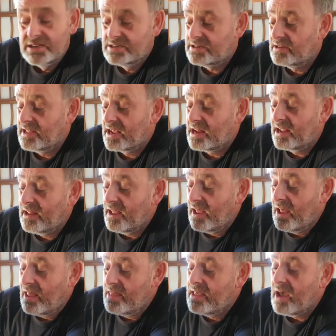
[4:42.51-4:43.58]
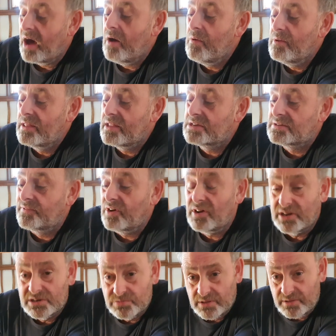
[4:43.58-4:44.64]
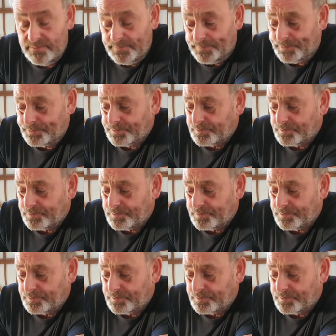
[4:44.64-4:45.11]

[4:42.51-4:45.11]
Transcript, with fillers: So they're clean. The only disadvantage with them,